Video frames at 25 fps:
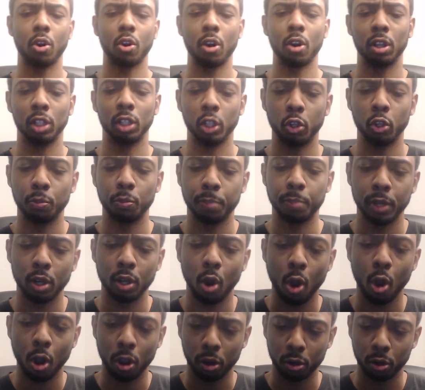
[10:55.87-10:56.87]
are a little
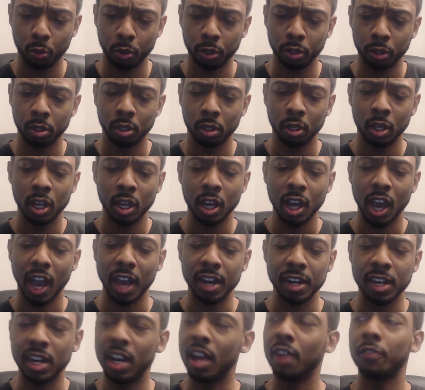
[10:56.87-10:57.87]
bit awkward.
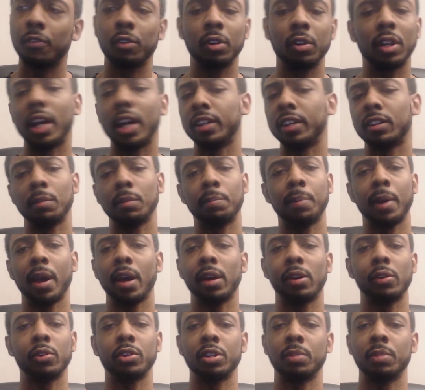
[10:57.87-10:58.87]
I never liked the
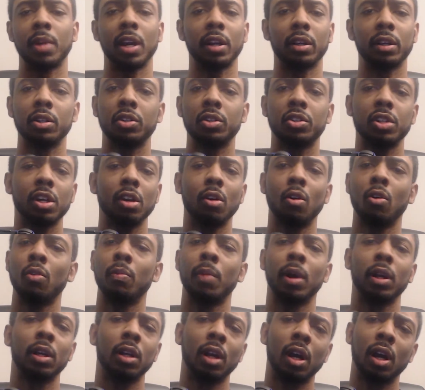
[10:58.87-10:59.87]
paddles. I'm not going to say, oh
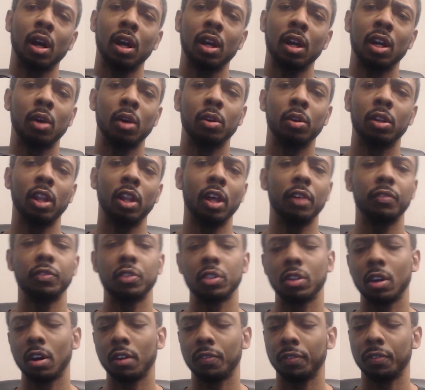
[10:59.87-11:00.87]
my God, I would love
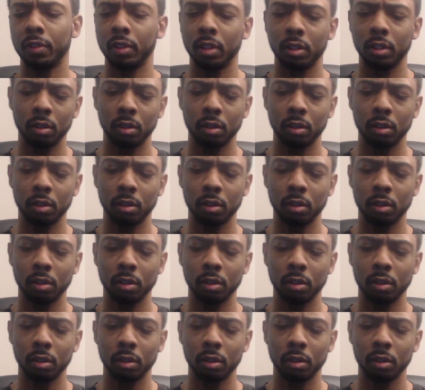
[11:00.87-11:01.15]
Scuff, and